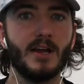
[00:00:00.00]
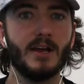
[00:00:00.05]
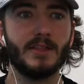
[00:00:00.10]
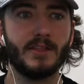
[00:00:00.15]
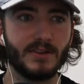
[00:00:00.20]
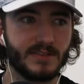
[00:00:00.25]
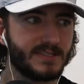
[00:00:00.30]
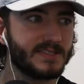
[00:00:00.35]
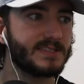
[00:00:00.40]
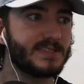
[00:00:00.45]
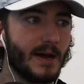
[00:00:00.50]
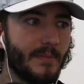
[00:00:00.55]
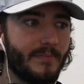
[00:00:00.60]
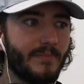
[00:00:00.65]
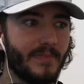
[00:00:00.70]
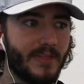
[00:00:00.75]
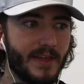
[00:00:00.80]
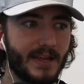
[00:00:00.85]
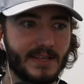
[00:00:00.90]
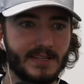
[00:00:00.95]
There's some
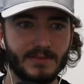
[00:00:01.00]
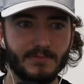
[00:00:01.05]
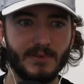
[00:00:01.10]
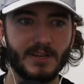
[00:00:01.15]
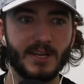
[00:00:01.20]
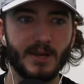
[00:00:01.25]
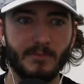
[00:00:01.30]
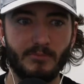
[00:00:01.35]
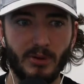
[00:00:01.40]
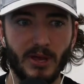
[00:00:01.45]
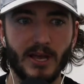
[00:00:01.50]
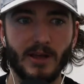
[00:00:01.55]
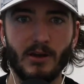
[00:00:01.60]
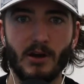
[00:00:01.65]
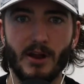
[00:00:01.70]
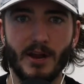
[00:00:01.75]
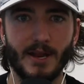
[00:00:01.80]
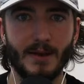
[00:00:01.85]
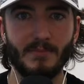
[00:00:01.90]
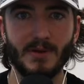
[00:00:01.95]
things we could pick
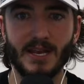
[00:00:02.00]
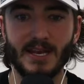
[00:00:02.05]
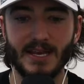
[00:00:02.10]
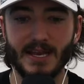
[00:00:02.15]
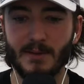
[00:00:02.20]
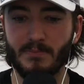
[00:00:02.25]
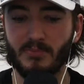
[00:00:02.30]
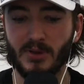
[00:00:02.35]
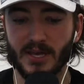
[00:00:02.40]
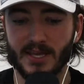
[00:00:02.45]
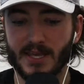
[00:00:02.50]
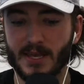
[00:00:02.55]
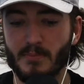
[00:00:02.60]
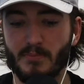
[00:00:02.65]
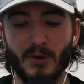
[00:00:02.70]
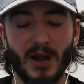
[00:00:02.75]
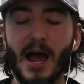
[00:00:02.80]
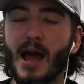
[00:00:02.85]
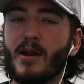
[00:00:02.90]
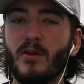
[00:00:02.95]
on and be nitpicky,
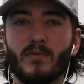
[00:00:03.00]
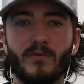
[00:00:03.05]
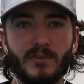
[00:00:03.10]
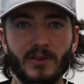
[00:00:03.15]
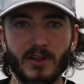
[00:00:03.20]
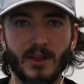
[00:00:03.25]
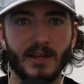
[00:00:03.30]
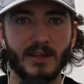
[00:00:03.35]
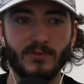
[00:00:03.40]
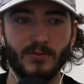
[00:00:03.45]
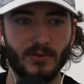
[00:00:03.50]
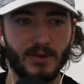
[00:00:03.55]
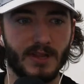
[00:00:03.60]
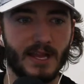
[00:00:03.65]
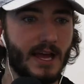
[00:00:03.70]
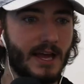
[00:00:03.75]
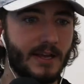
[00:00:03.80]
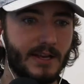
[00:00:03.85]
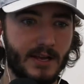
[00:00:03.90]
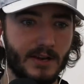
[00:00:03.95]
but I don't feel like doing
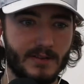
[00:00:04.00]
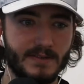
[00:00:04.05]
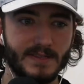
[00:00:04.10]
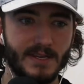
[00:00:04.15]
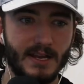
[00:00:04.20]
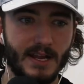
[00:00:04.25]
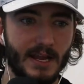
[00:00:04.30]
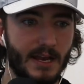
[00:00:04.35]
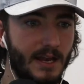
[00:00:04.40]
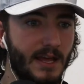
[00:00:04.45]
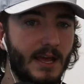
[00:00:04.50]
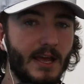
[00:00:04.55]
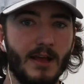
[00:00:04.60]
that here tonight.